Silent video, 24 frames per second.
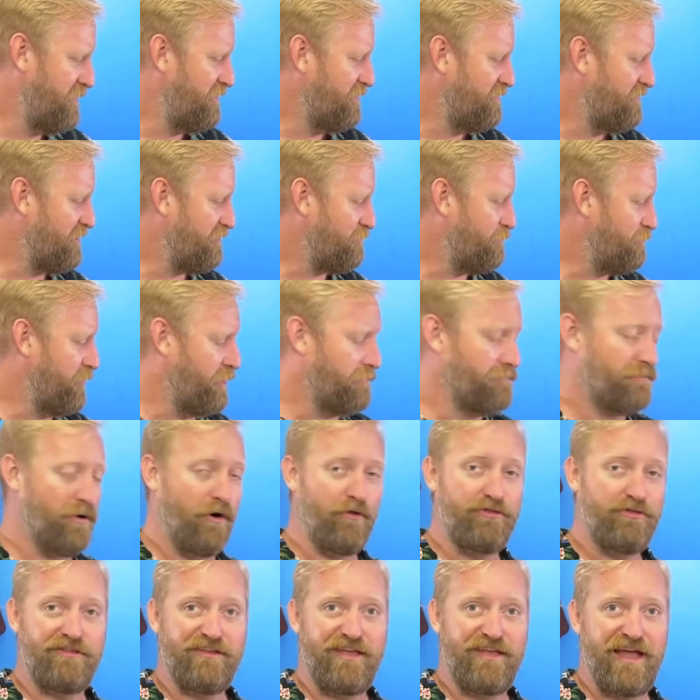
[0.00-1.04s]
Let's put them
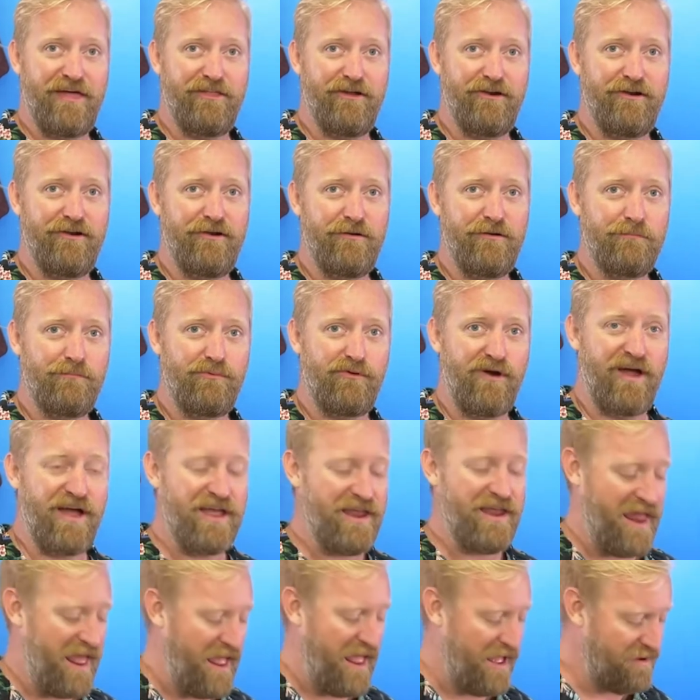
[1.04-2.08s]
both together,
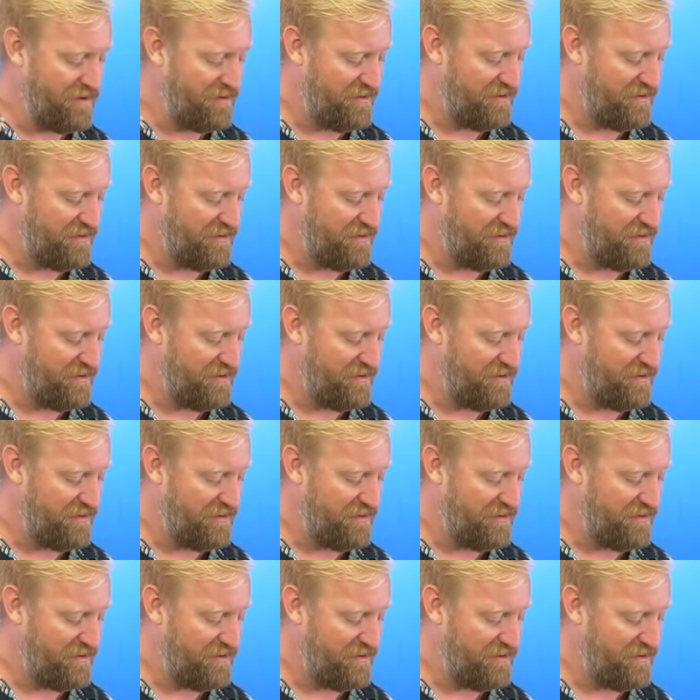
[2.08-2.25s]
bright and